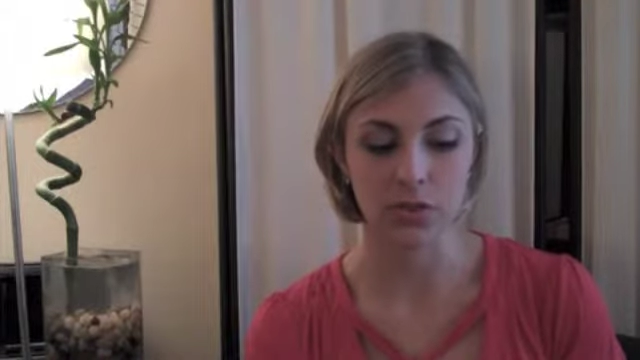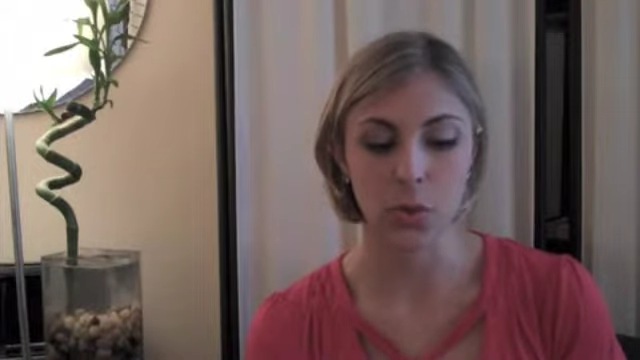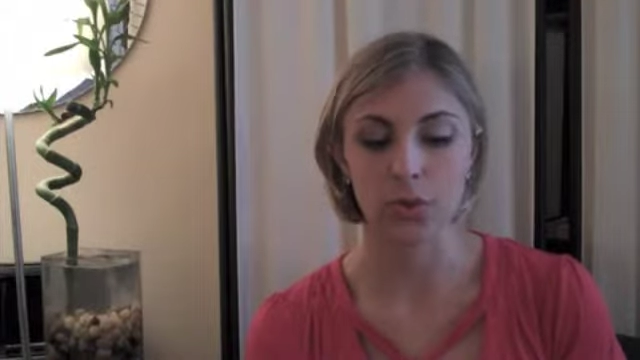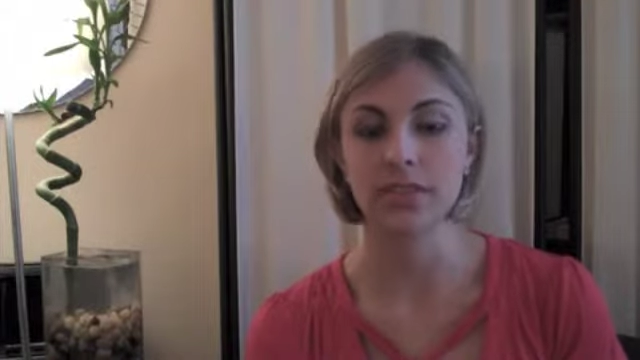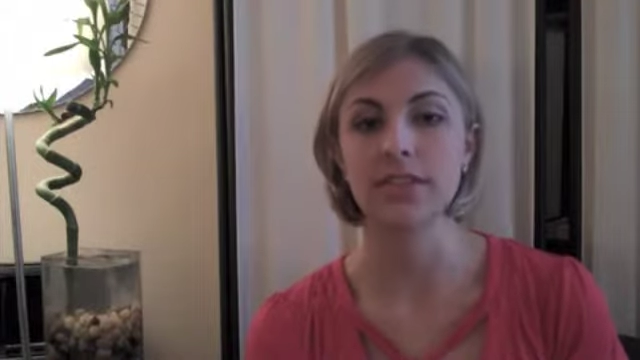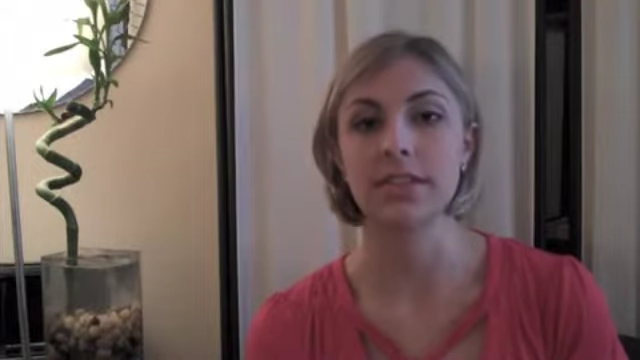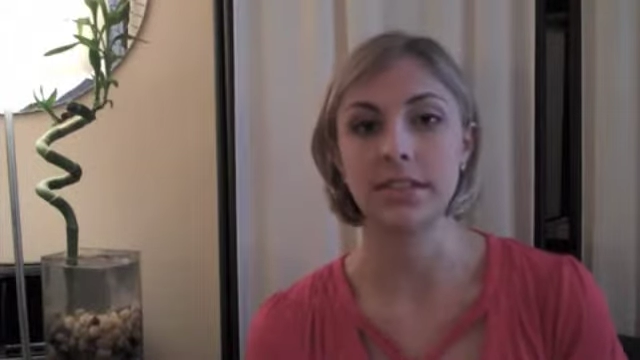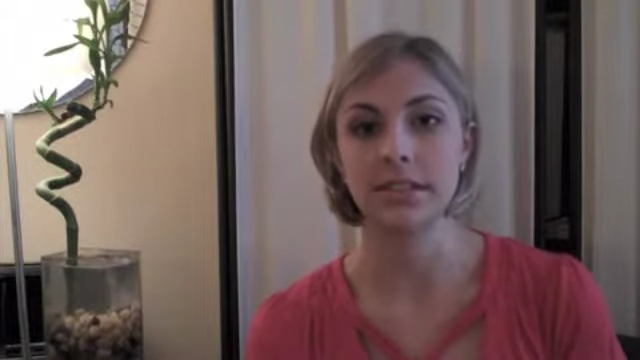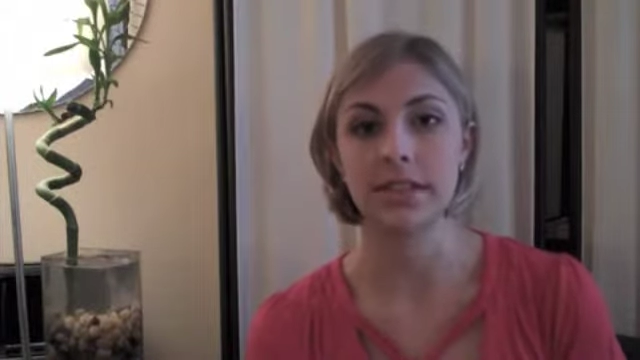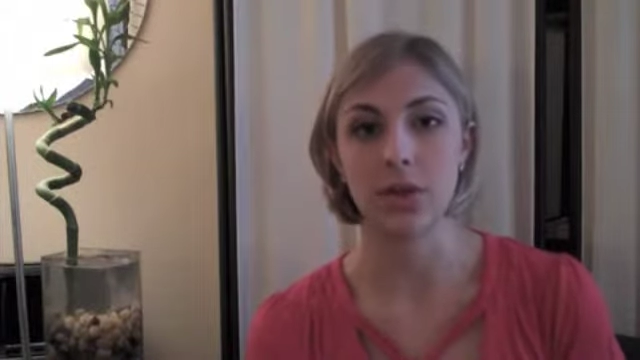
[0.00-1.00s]
Crohn's
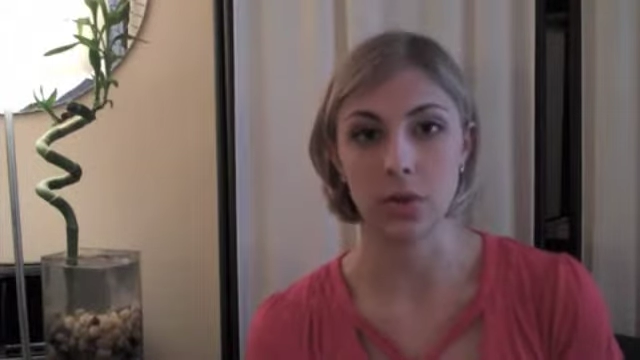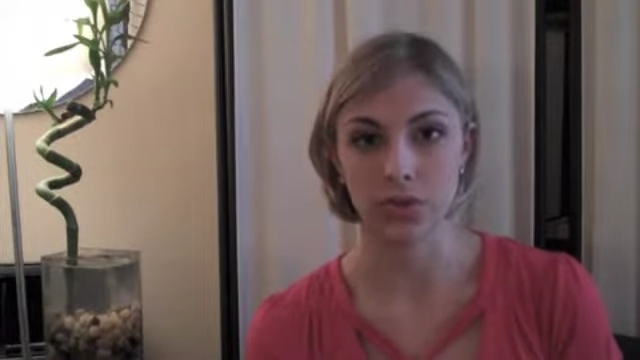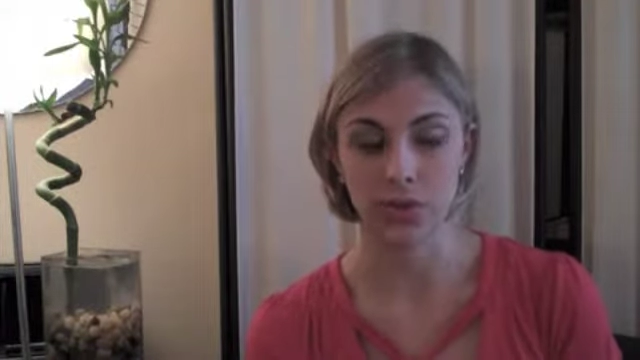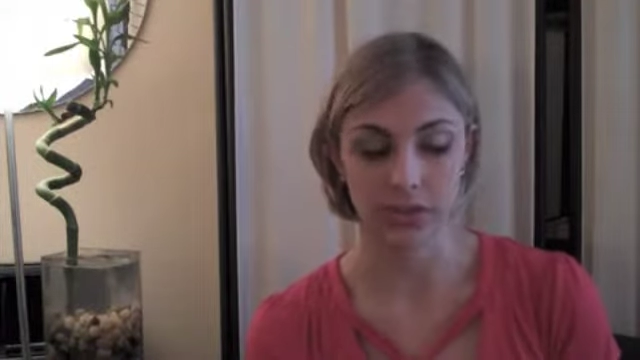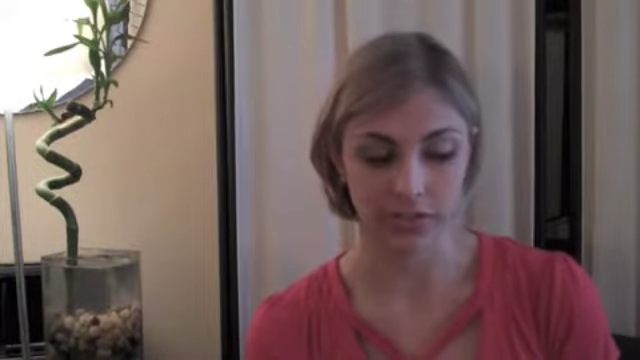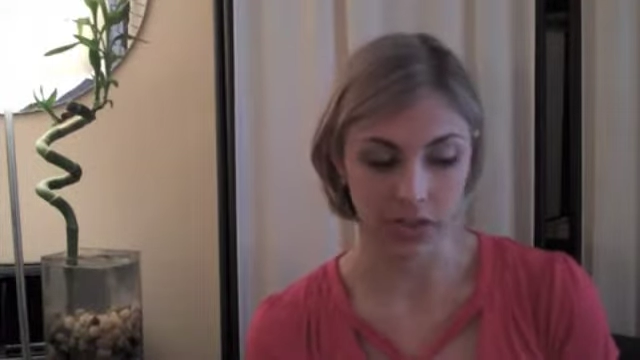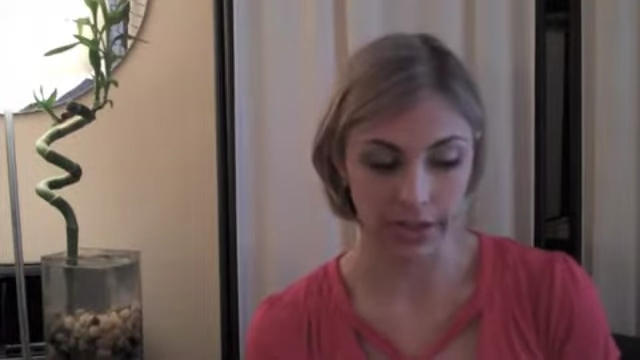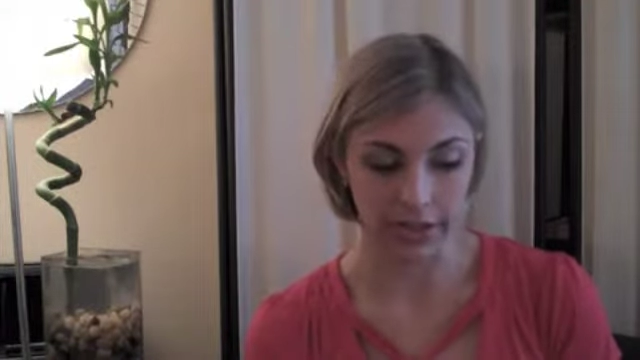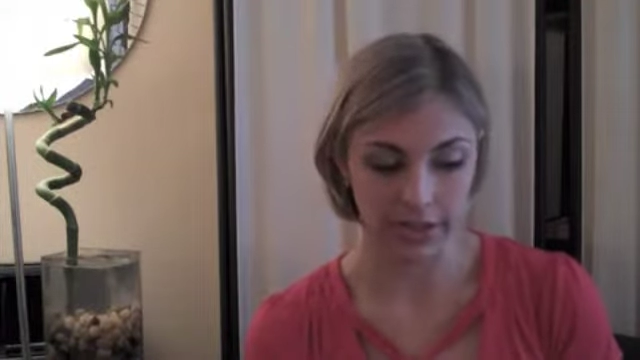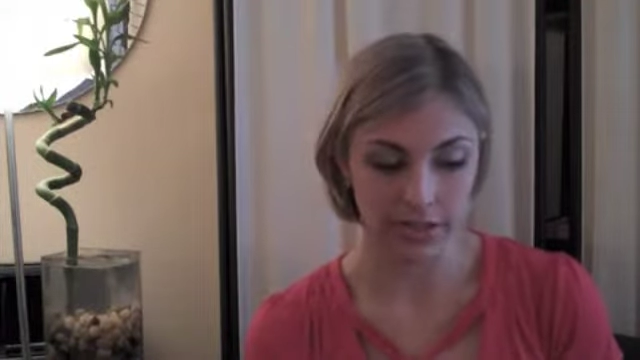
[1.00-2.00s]
disease, and ulcerative
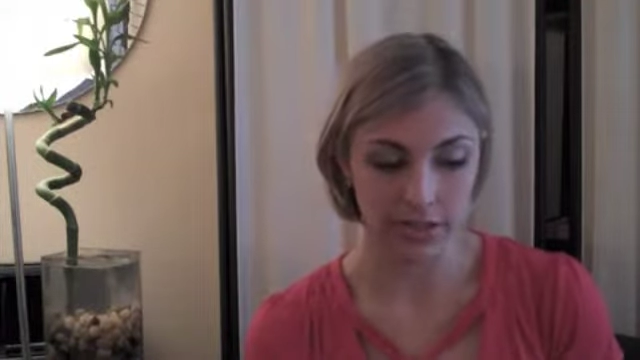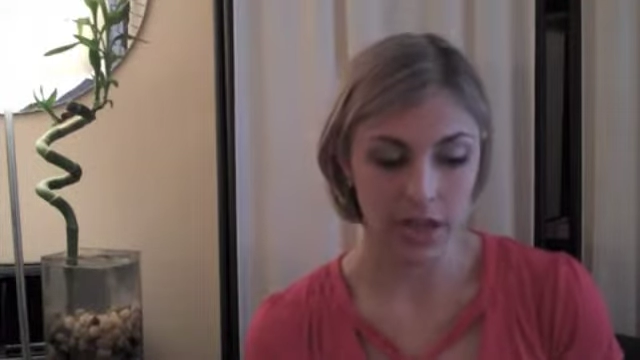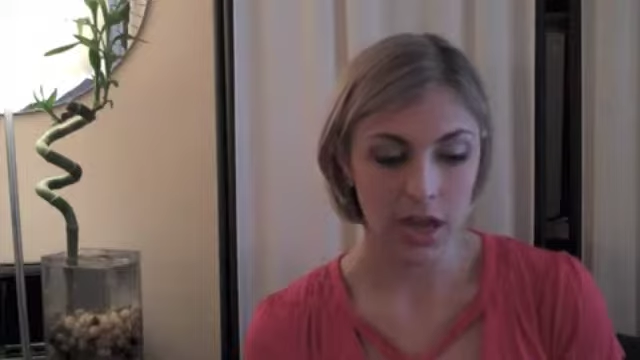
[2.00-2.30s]
colitis.